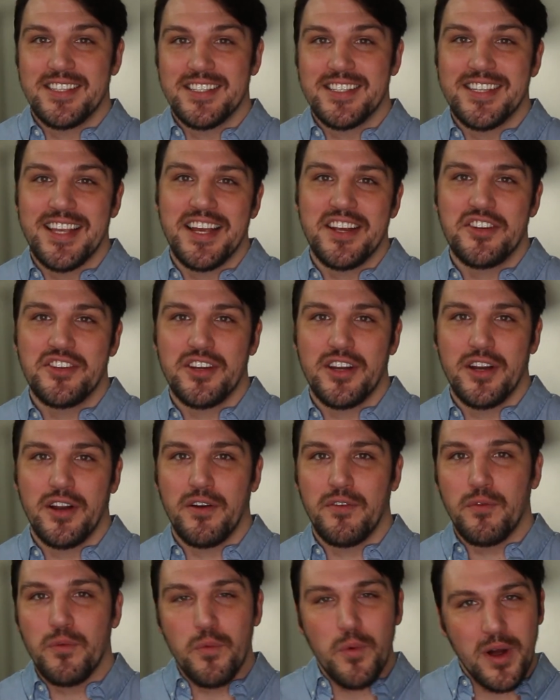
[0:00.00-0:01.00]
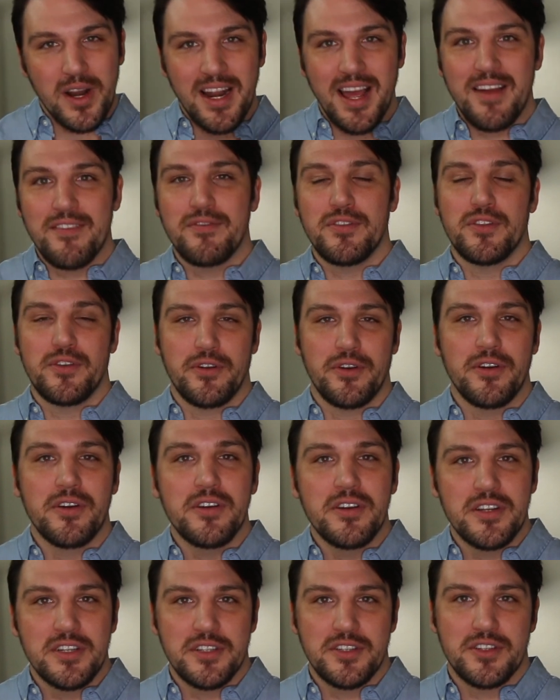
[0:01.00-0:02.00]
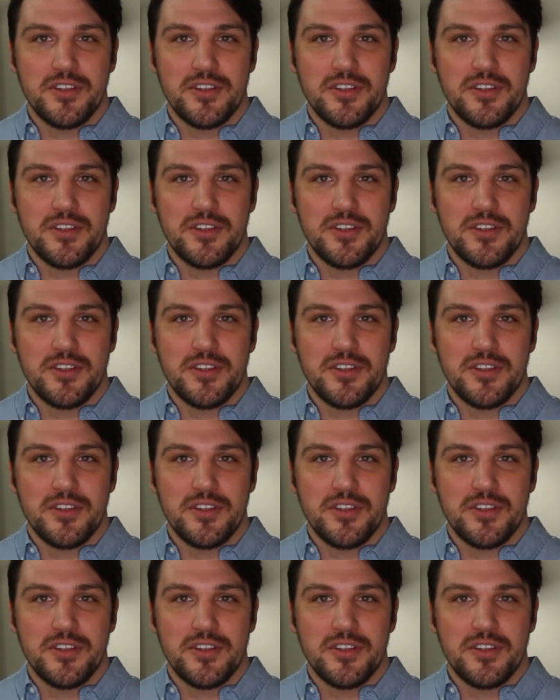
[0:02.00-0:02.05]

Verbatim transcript: session of what I've learned